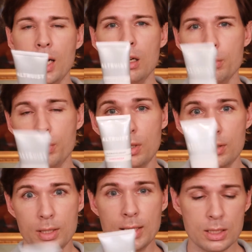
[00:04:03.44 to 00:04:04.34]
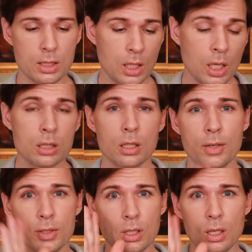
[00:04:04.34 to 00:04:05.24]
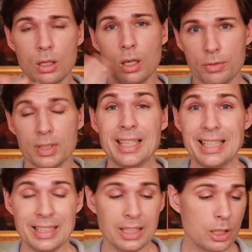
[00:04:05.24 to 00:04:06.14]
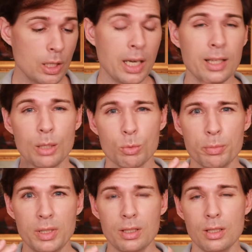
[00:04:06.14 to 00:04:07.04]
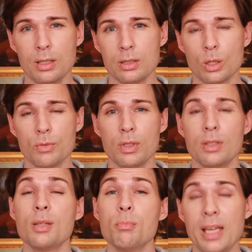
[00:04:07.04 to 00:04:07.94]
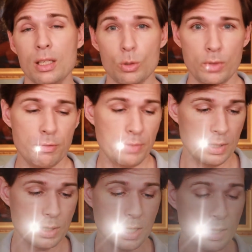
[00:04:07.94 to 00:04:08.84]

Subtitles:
up on the list, so there is a lot of it in it, and that would be sort of the main UV filter, and